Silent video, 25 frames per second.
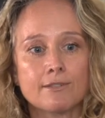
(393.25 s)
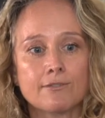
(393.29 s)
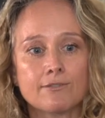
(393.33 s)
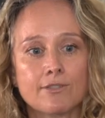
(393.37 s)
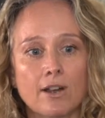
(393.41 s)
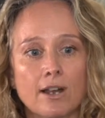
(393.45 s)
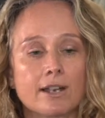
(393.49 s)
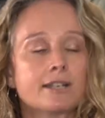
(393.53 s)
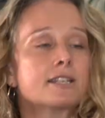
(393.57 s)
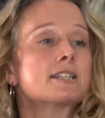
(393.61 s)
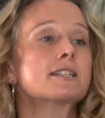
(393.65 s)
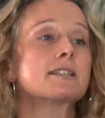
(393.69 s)

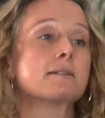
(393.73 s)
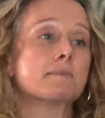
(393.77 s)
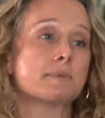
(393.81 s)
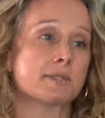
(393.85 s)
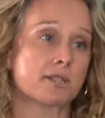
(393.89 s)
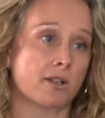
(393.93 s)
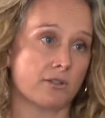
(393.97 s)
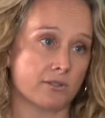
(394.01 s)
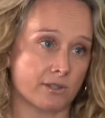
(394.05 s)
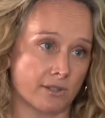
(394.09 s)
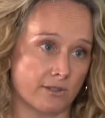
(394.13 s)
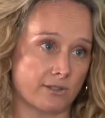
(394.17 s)
finding
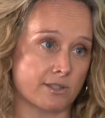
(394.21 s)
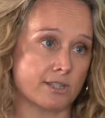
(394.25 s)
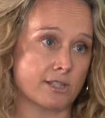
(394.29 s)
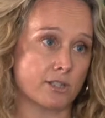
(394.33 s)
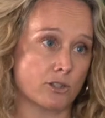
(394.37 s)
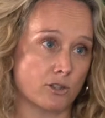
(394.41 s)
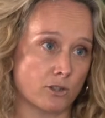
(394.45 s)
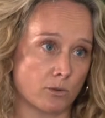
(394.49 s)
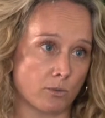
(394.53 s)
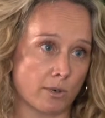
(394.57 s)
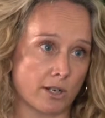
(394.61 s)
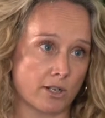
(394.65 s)
themselves in a
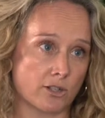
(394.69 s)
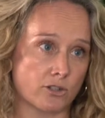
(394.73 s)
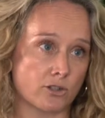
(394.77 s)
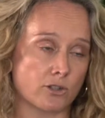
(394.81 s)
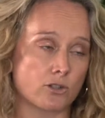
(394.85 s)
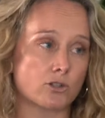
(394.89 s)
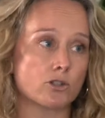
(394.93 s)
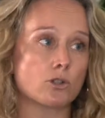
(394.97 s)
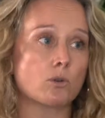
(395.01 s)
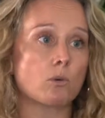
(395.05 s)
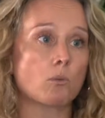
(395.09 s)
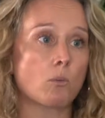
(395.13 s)

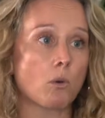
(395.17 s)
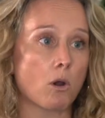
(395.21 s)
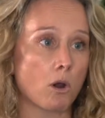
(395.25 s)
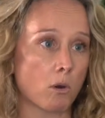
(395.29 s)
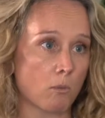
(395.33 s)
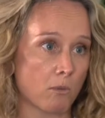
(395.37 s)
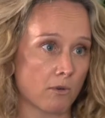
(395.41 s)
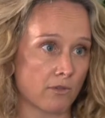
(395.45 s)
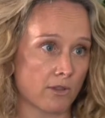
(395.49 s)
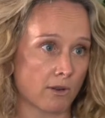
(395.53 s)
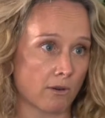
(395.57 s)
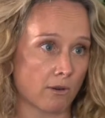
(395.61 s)
situation to
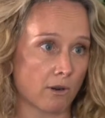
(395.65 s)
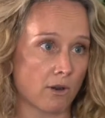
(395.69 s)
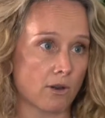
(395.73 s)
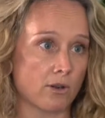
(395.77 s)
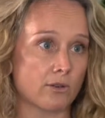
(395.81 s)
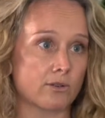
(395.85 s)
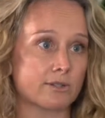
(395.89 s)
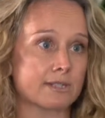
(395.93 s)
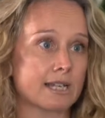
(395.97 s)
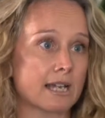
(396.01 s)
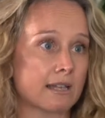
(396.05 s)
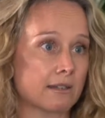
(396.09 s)
work with their
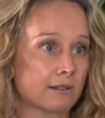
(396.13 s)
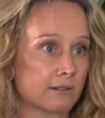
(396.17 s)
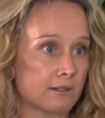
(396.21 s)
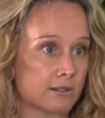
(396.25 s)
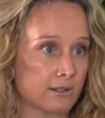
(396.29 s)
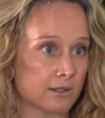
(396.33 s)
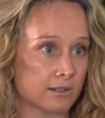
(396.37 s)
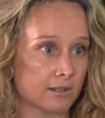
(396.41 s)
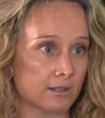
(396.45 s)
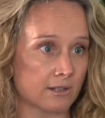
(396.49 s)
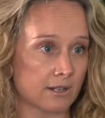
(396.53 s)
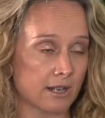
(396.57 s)
own talent
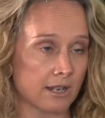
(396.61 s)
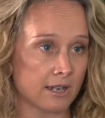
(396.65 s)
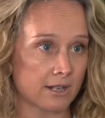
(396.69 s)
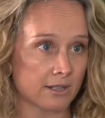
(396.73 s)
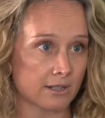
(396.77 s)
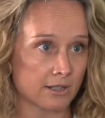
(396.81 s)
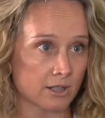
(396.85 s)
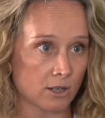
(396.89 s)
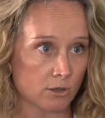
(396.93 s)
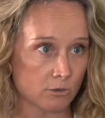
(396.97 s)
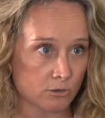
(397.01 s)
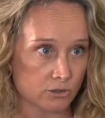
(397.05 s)

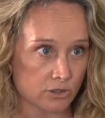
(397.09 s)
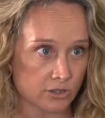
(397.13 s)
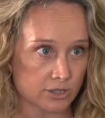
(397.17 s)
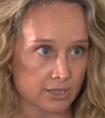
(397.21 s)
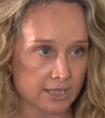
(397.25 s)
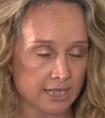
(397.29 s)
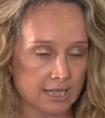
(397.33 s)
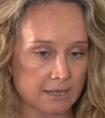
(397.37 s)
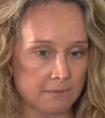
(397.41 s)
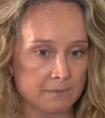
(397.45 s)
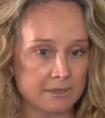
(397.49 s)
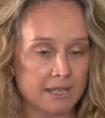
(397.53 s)
and culture
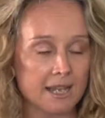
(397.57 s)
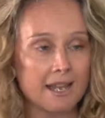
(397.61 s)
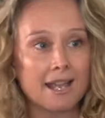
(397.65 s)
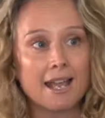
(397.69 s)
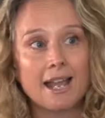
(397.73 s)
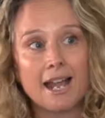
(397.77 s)
teams.